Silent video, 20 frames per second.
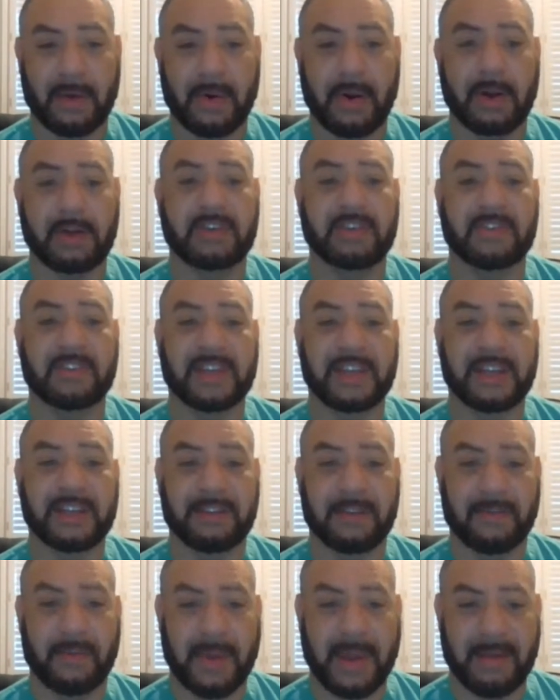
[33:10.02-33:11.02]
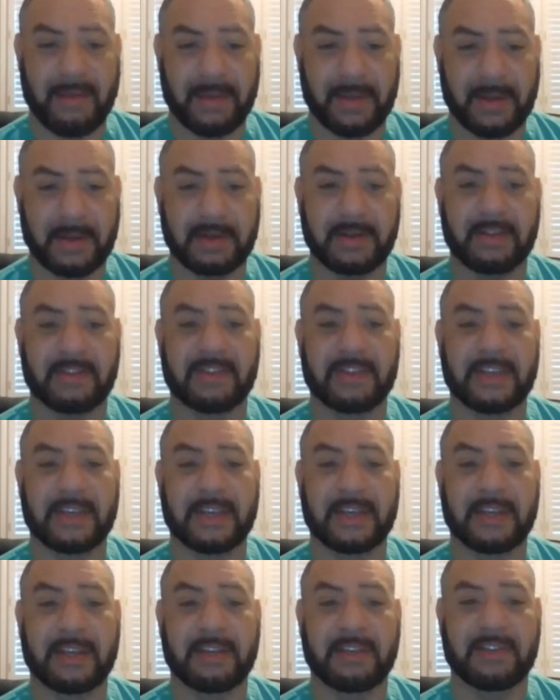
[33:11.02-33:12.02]
heart disease, if you have lung
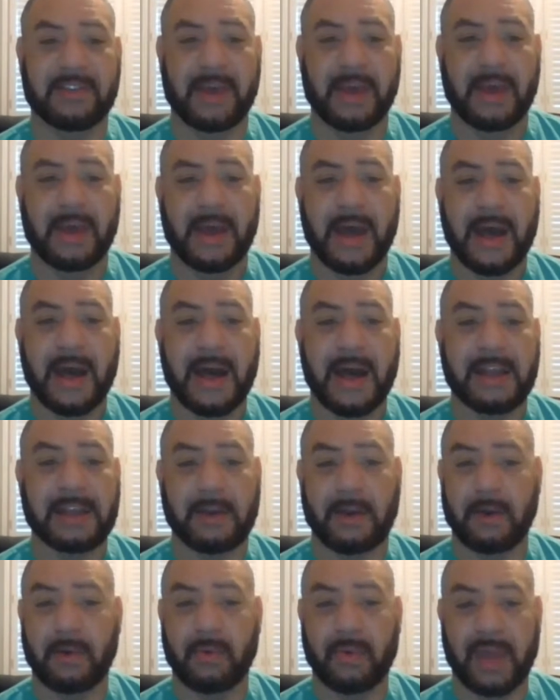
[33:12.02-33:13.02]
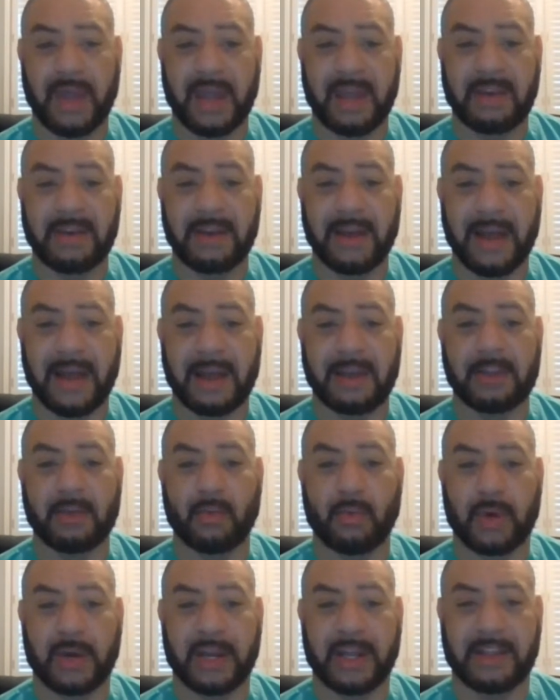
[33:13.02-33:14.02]
disease, and
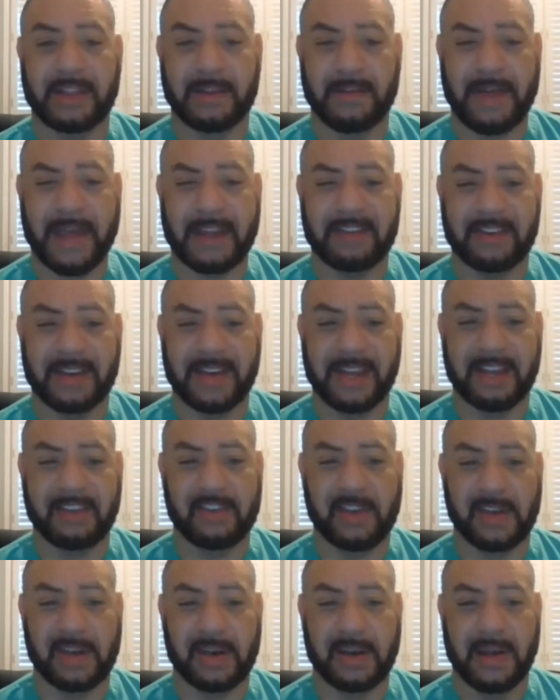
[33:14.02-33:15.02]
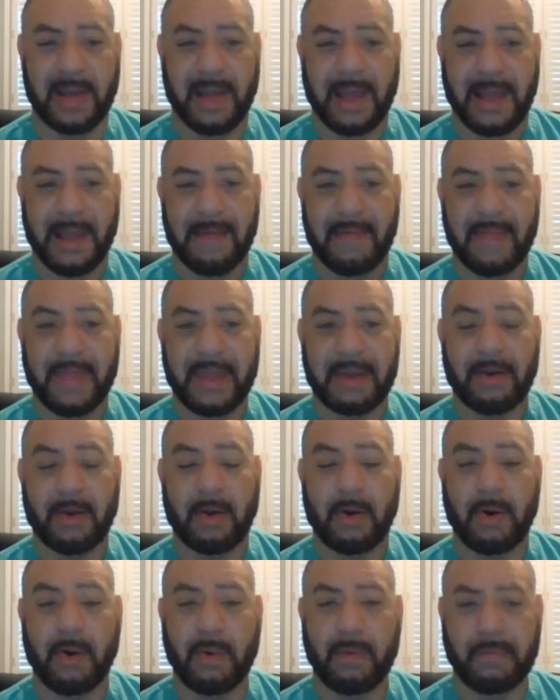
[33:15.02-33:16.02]
you want to get the vaccination. And
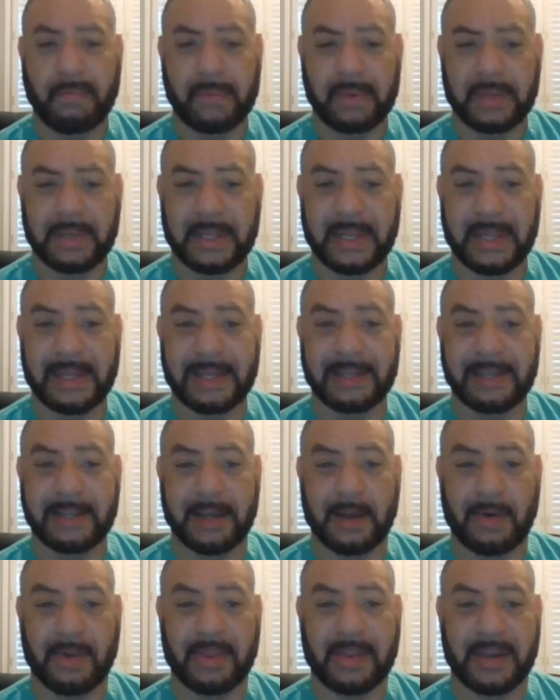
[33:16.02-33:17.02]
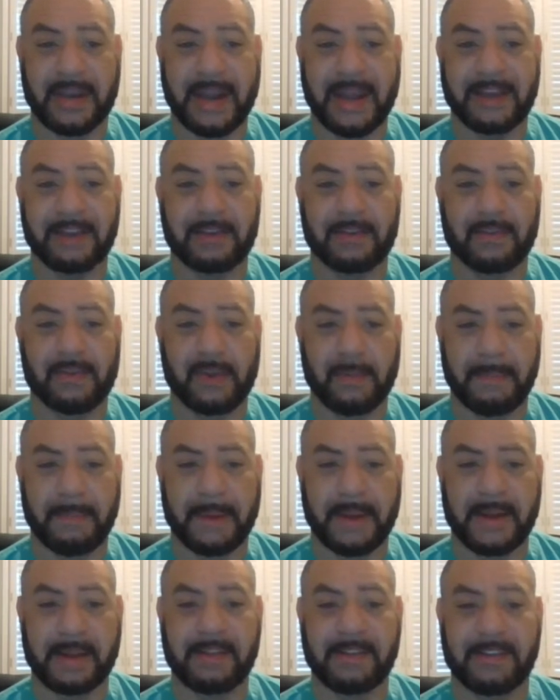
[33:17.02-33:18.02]
hopefully, in the next few
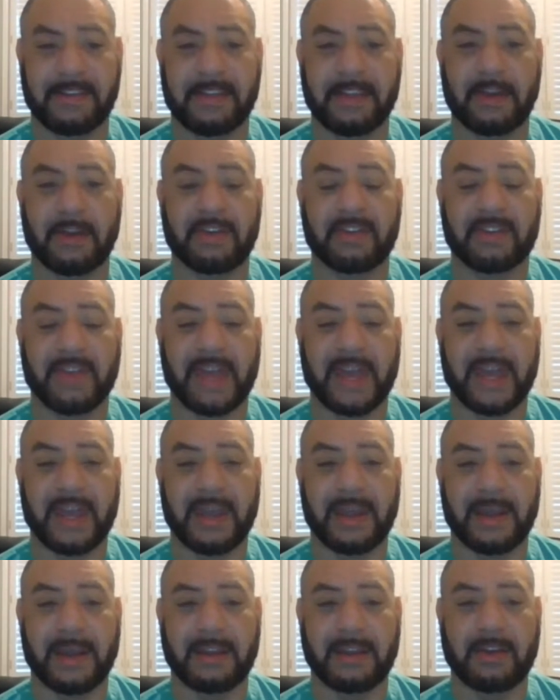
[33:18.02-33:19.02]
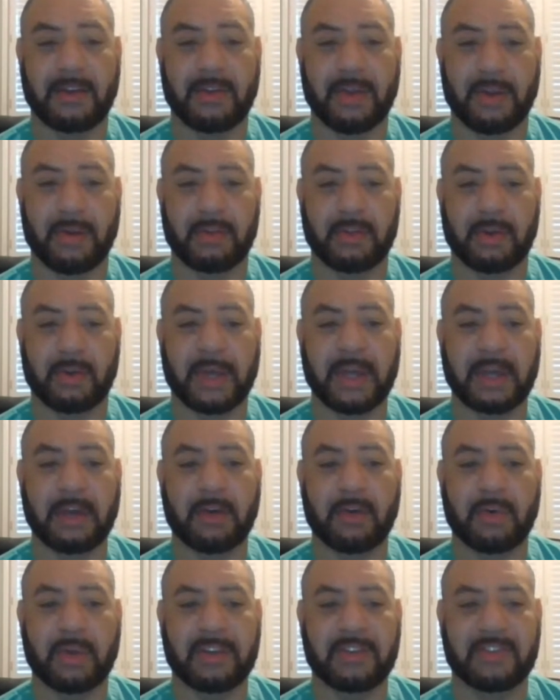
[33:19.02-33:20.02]
months, there's they're
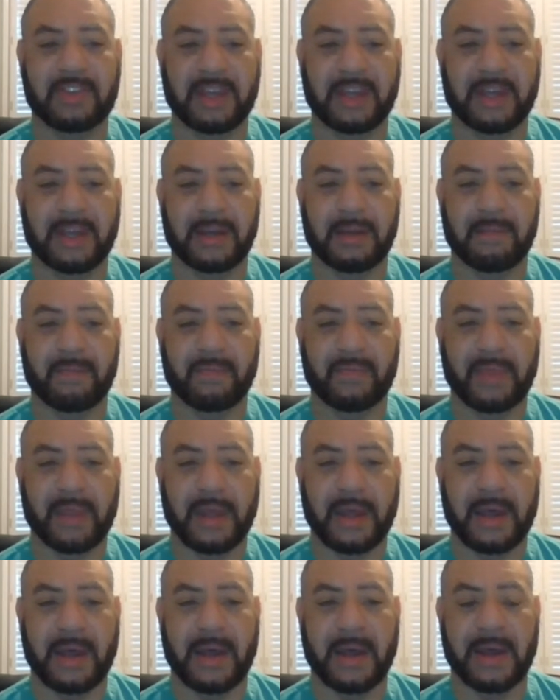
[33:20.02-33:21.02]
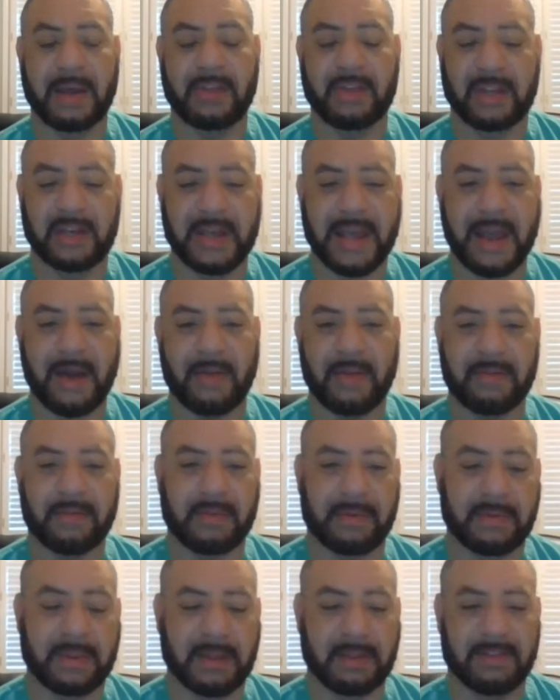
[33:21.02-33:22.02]
increasing. I think now
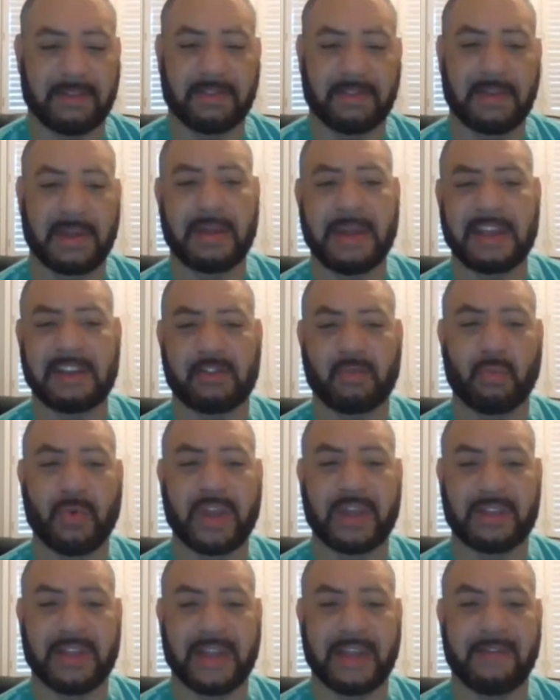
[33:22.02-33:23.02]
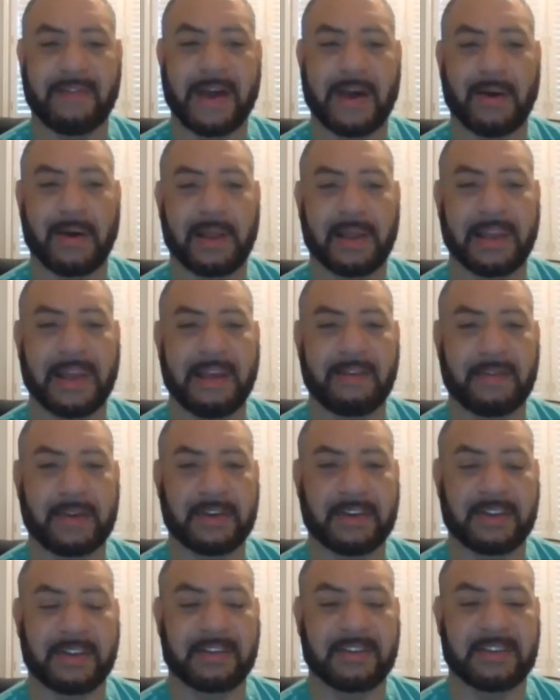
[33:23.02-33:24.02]
each week they give out
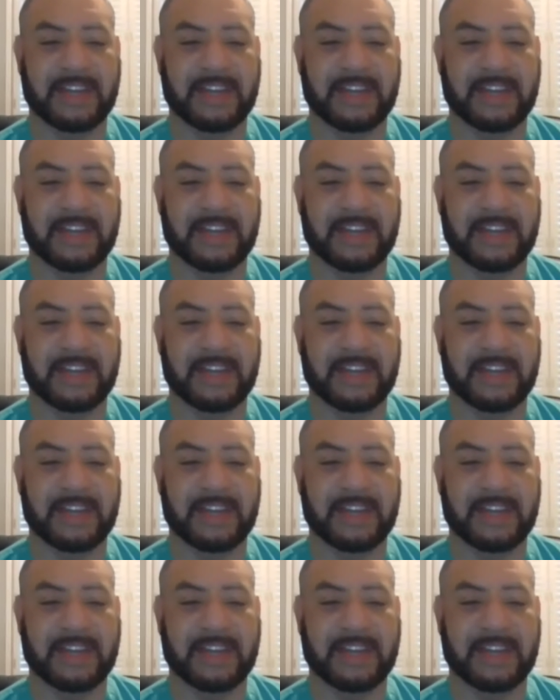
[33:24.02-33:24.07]
11